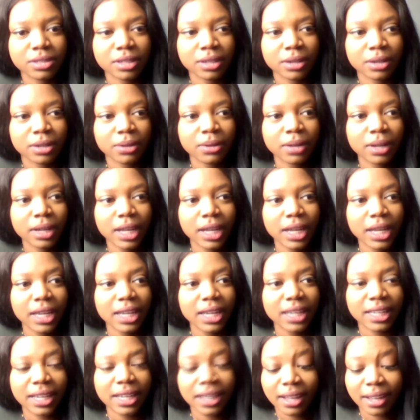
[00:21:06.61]
So
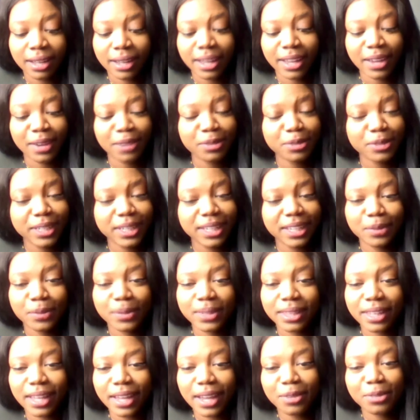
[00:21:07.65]
yeah,
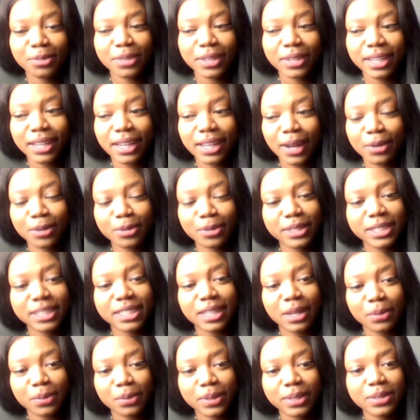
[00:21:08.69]
with every outreach
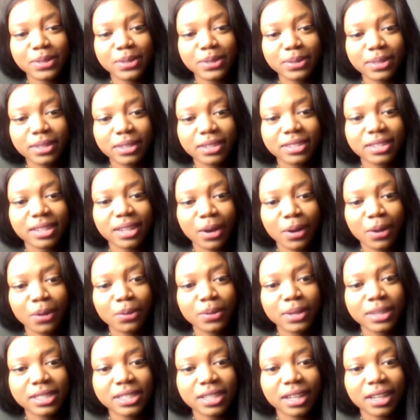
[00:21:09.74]
that we do, there's
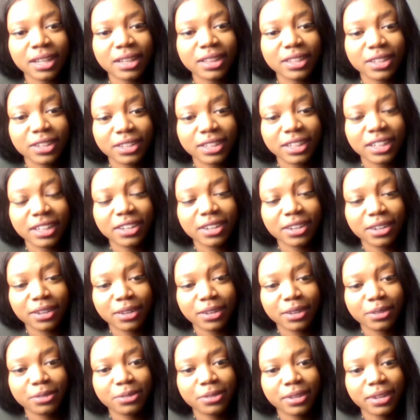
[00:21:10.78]
always a learning
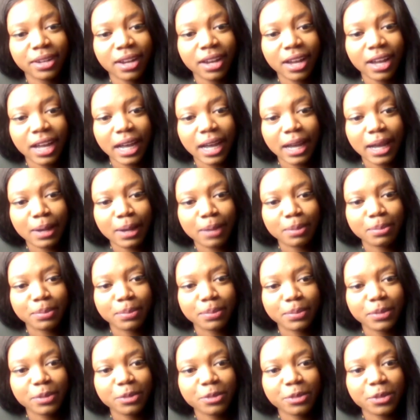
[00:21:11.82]
curve
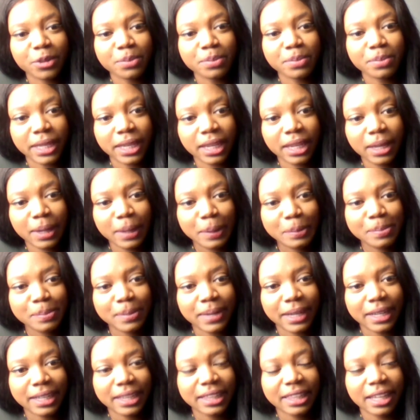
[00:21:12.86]
for me.
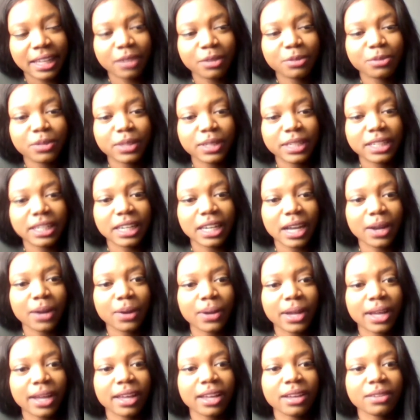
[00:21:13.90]
But thankfully now
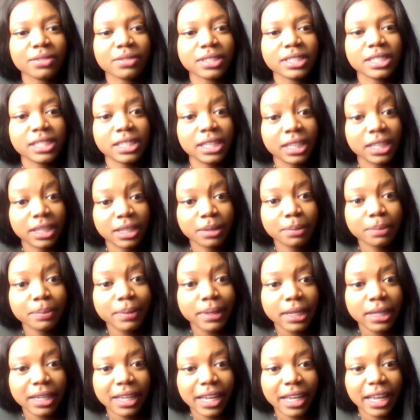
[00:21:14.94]
I have a team
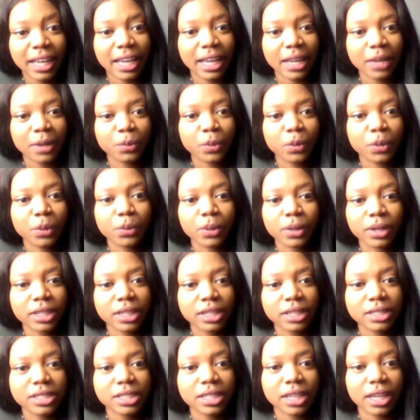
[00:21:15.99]
and we're
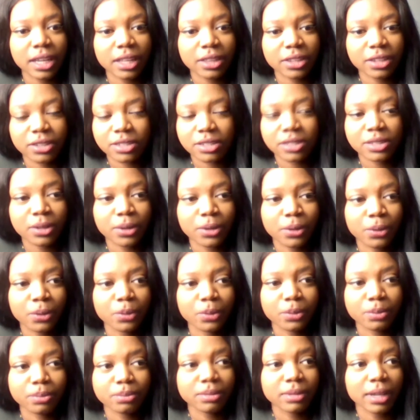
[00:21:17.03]
working together. So
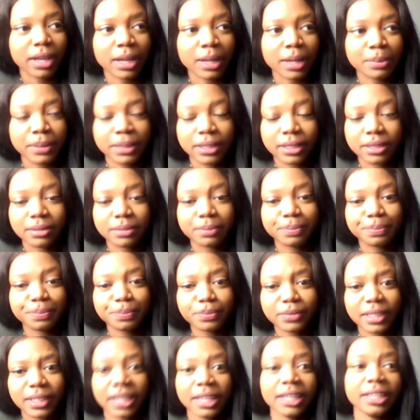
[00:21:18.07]
I mean,
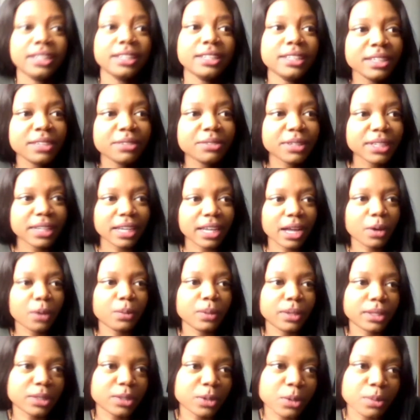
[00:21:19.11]
and even now
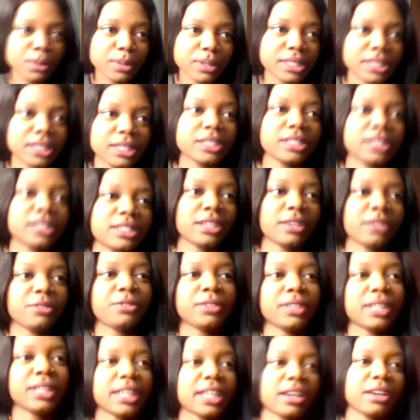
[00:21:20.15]
with Global Citizen, I
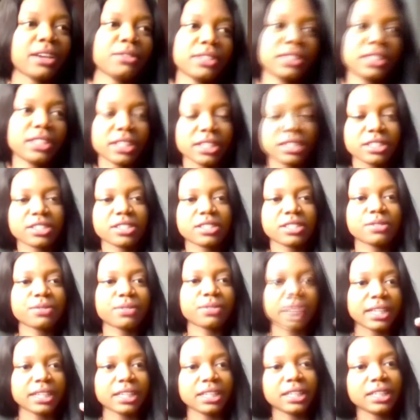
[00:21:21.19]
feel like everything is just
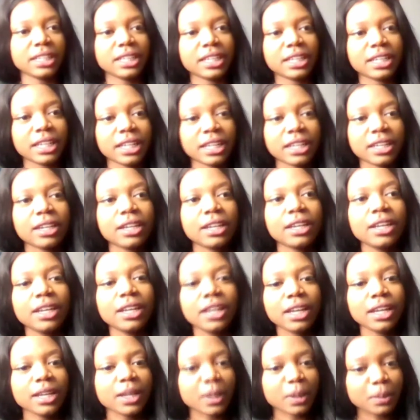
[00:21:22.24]
finally like
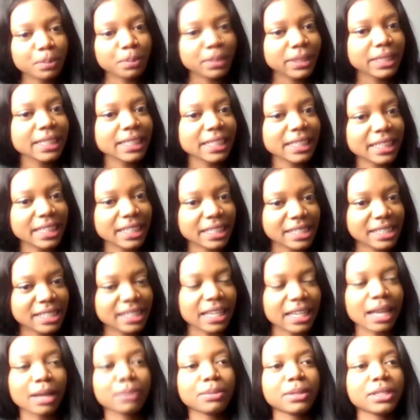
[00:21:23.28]
completely
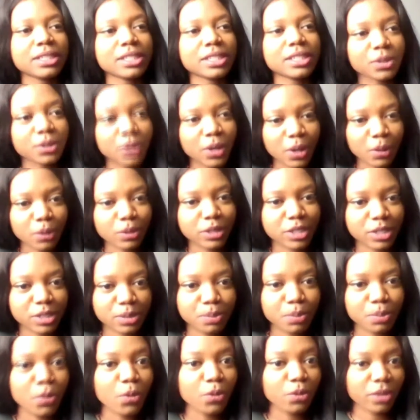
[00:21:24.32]
established. So now we're just
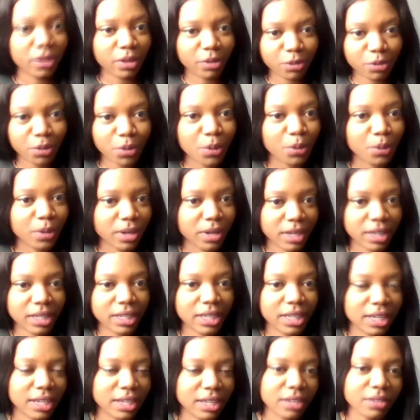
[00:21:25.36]
moving forward and
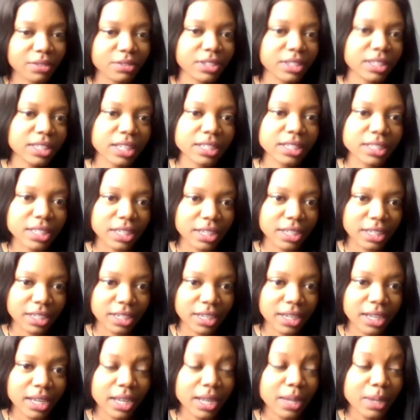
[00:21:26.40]
getting everything done.
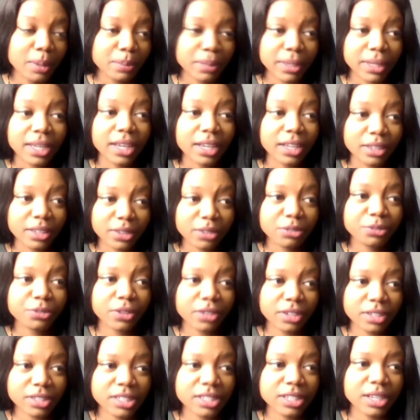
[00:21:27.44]
But yeah, in the
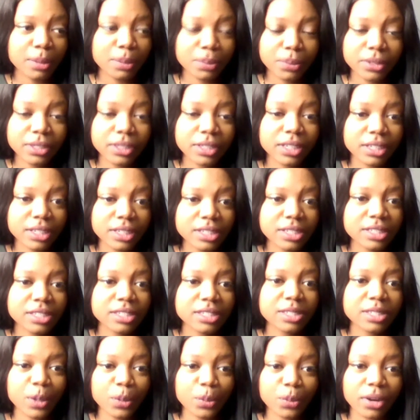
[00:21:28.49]
first couple of
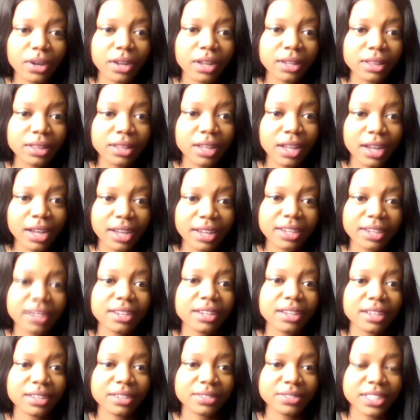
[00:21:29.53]
years, there were a lot
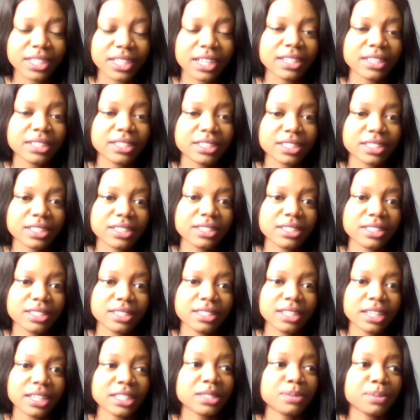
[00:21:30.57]
of challenges,
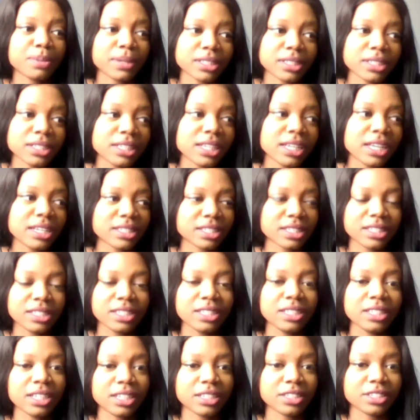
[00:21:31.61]
especially as a
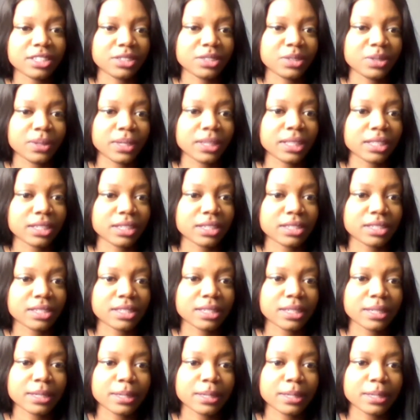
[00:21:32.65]
teenager doing this.